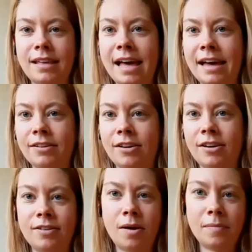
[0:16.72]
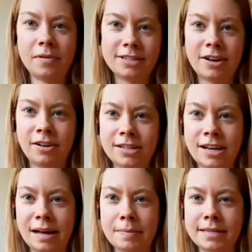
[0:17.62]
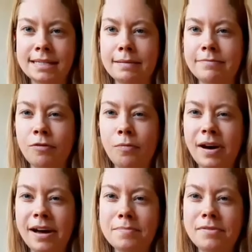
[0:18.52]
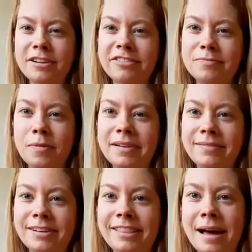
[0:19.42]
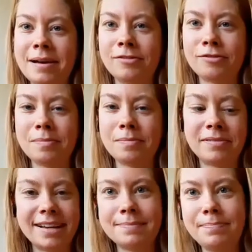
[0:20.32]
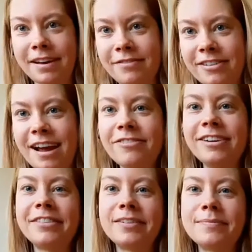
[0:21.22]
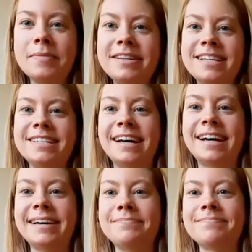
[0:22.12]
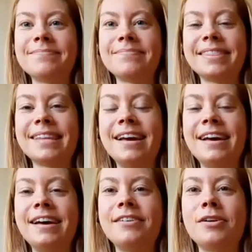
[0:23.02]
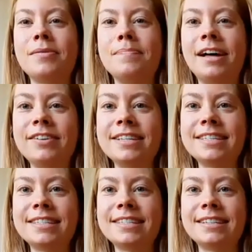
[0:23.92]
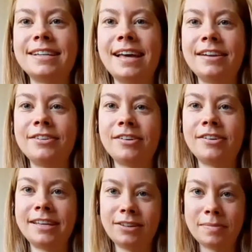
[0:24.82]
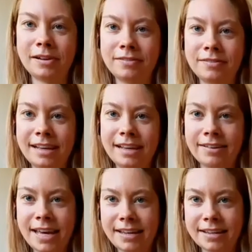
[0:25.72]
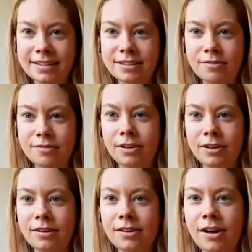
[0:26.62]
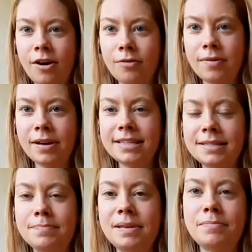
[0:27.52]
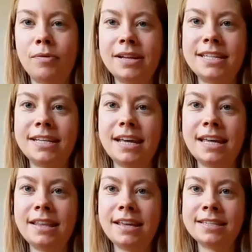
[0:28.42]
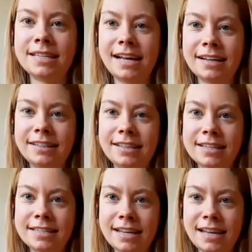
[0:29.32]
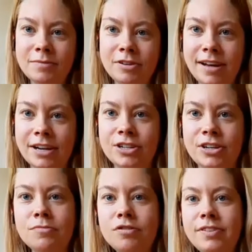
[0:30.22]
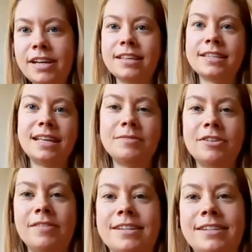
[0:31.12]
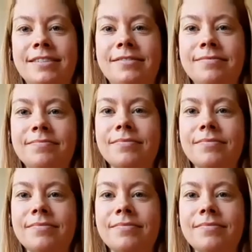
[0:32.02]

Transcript: at almost all times, except for one brief moment where that rule breaks. But for every other moment in time, your pelvis and your heel bone, calcaneus, will always be pointing in exactly the same direction, moving in the same direction